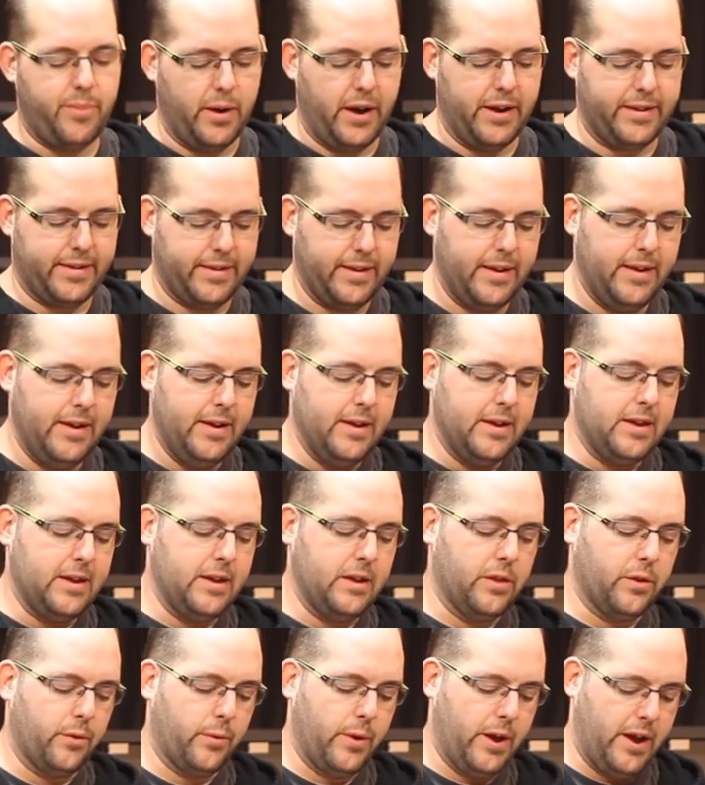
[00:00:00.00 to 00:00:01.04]
But
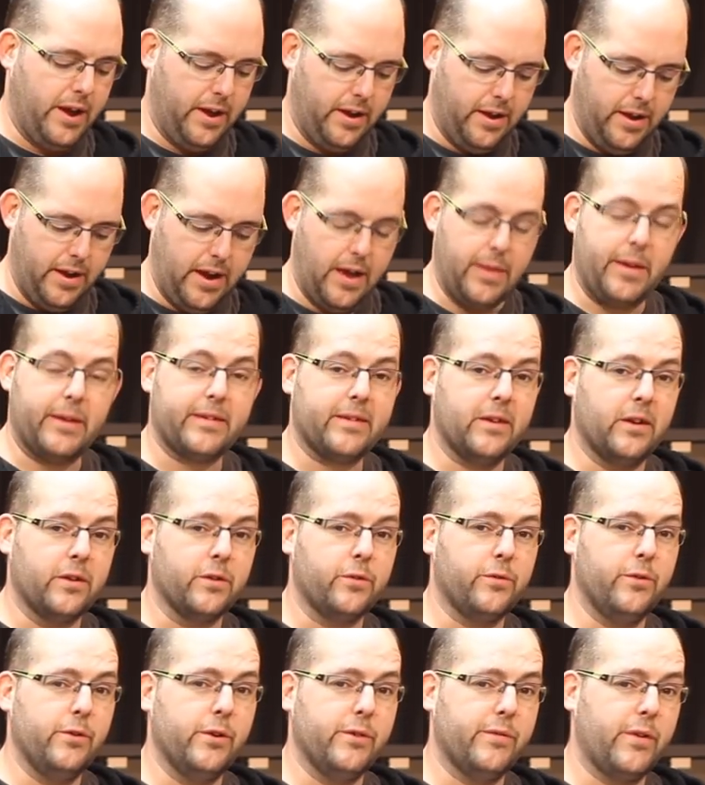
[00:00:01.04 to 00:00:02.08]
either way, and that's not
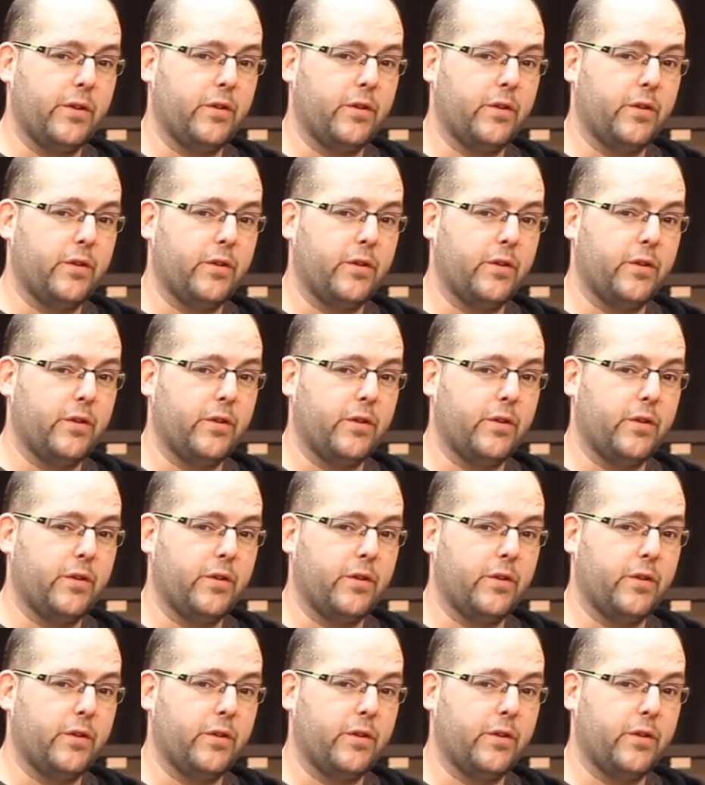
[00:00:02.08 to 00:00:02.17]
including